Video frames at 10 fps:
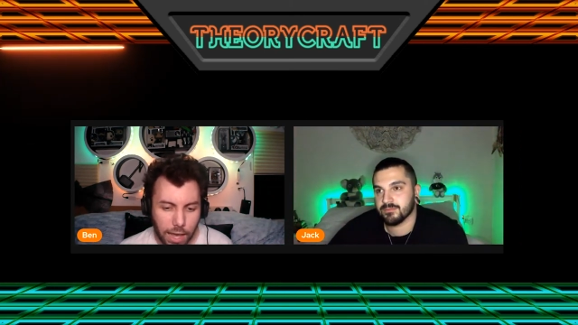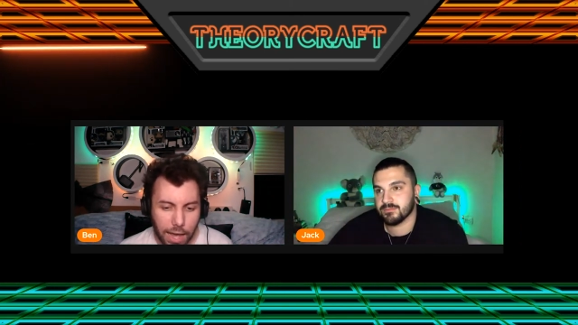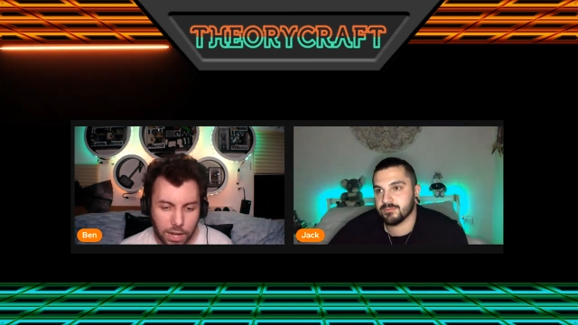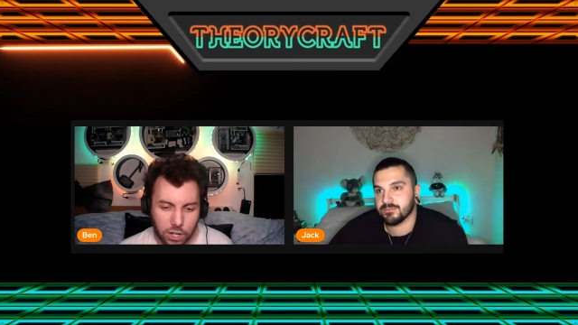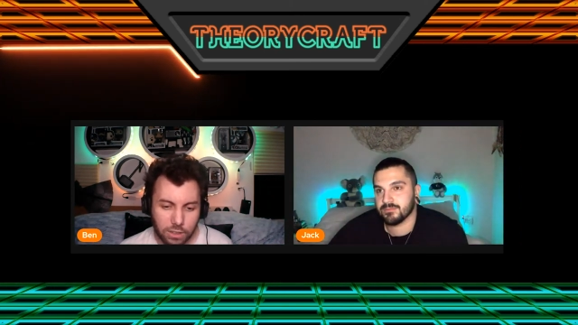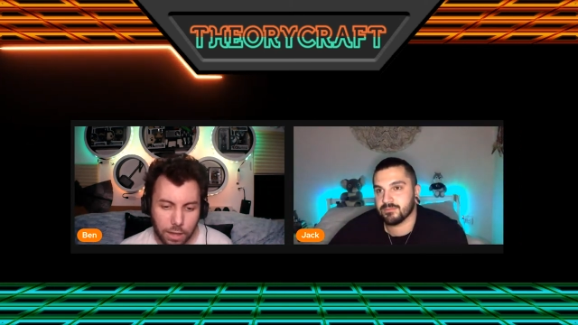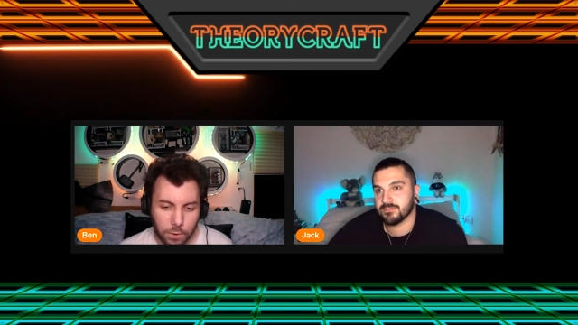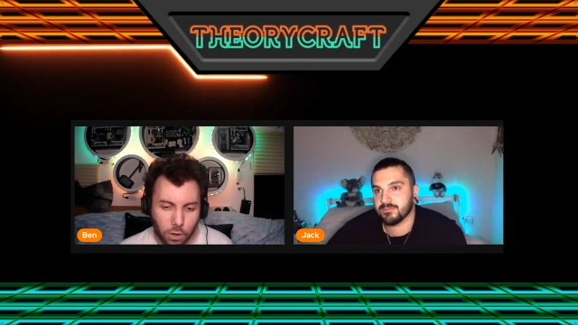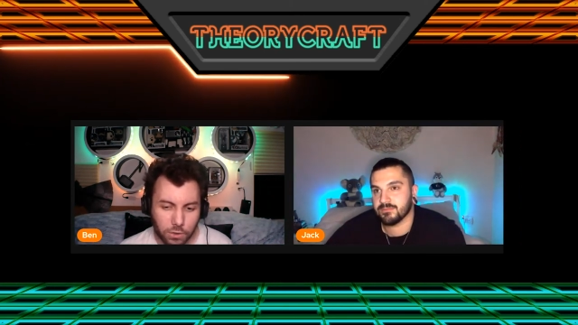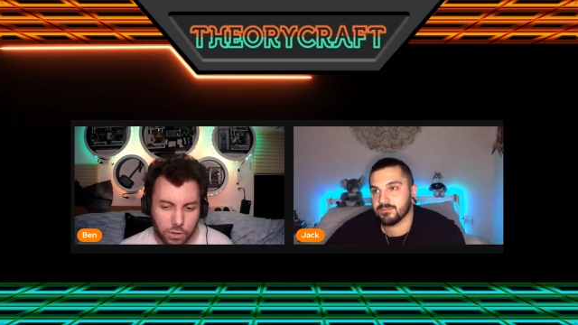Speaker 1: actions have
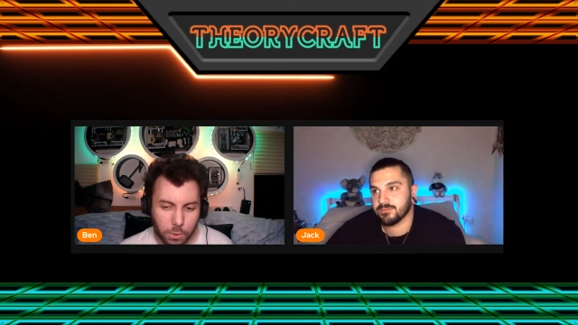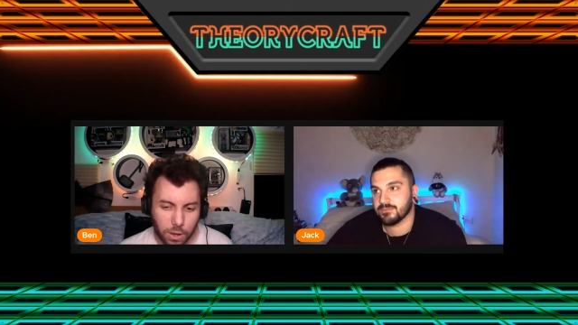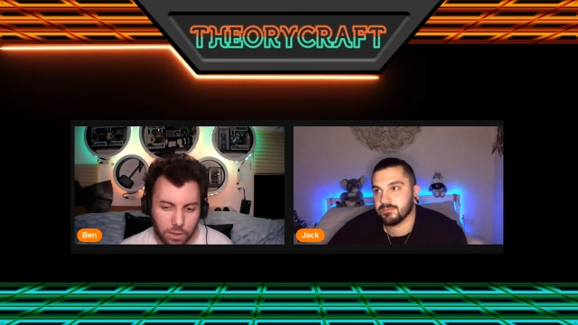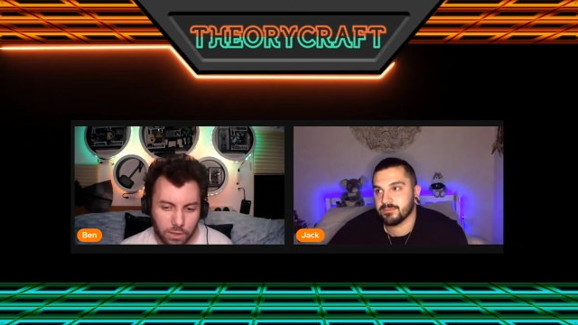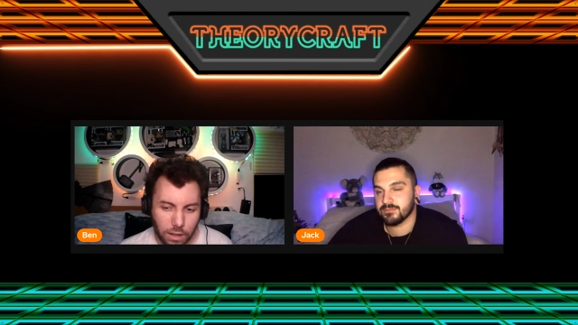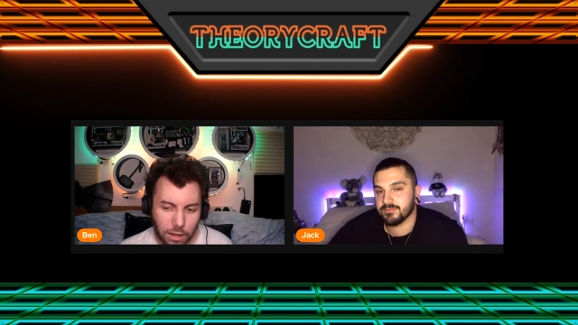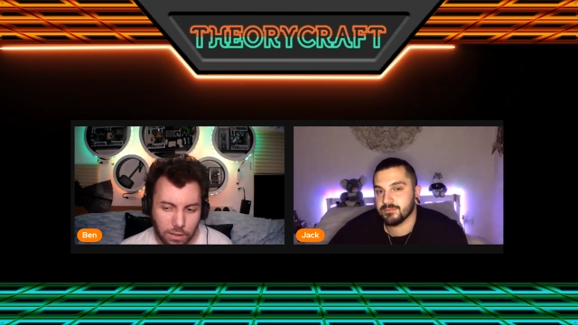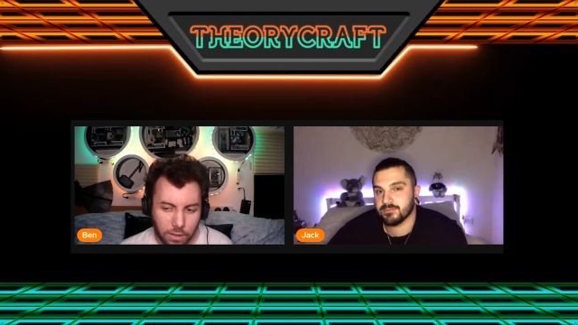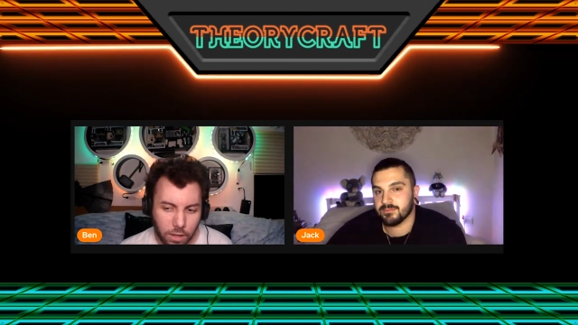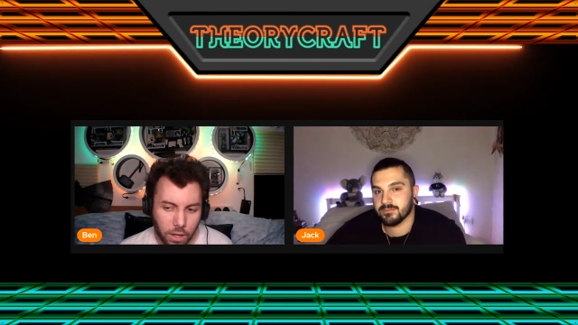consequences.